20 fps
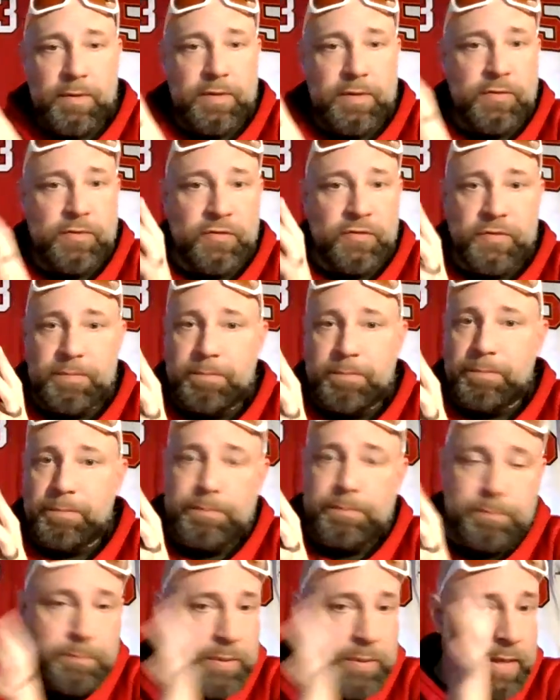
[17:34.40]
just
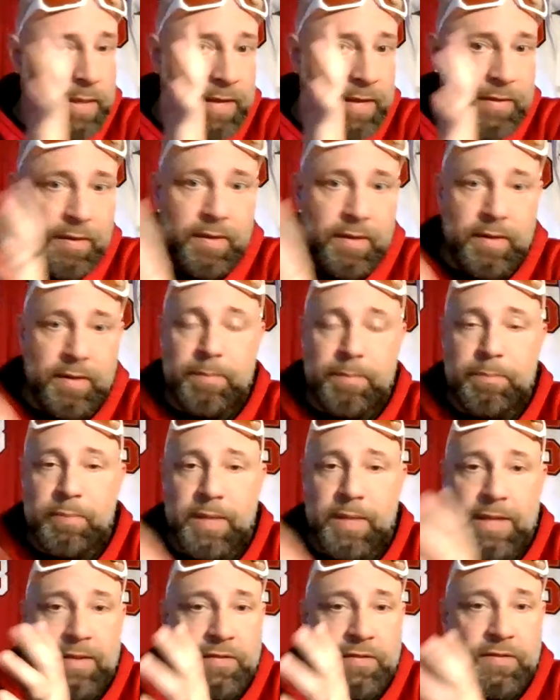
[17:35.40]
play the
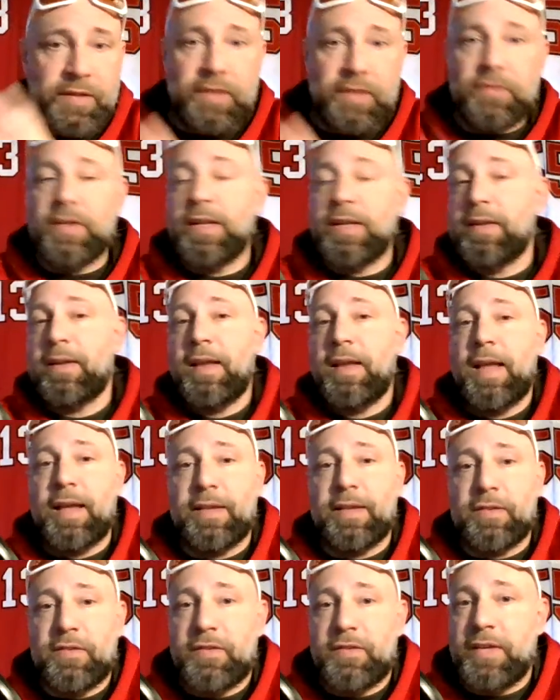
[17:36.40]
season
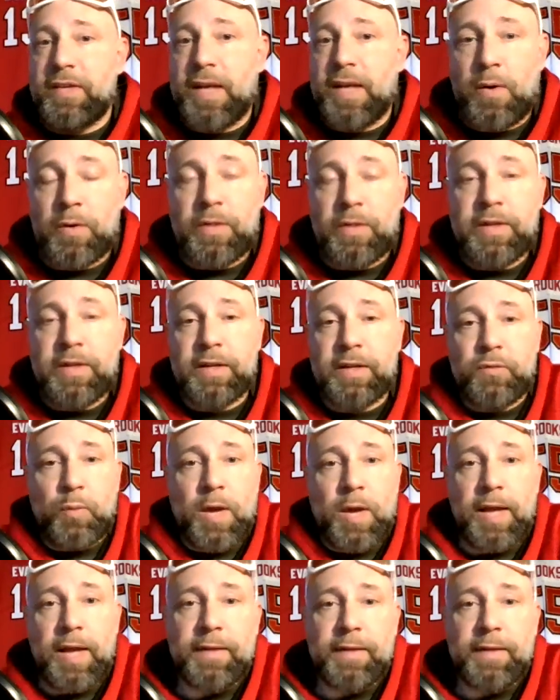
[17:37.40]
and see how things went.